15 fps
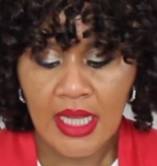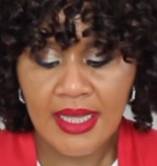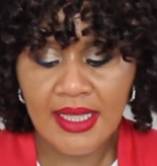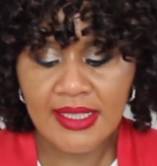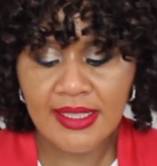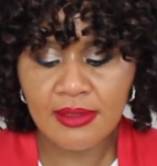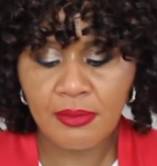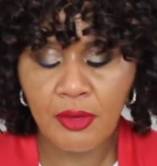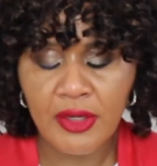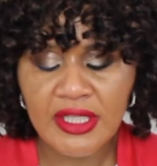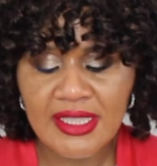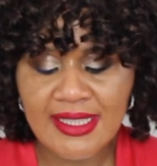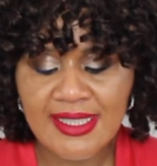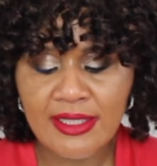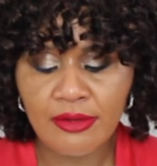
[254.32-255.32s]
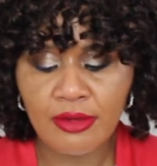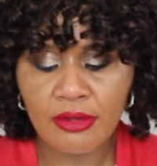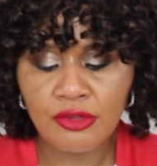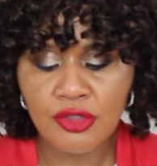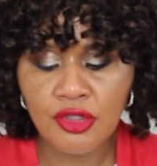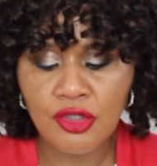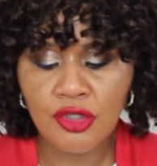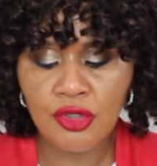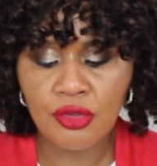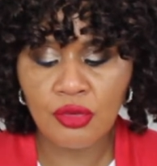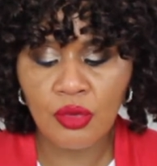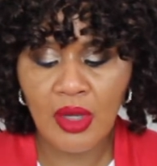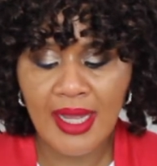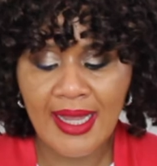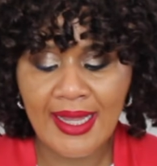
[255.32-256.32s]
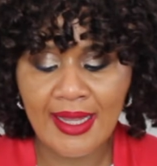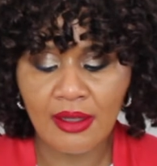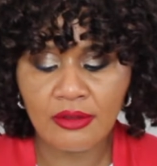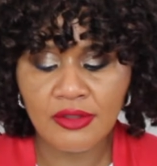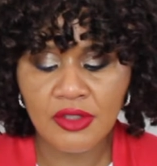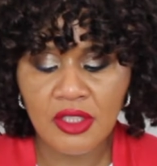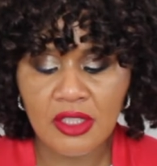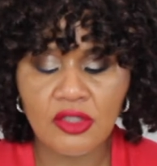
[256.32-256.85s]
and this is 0.02 ounce.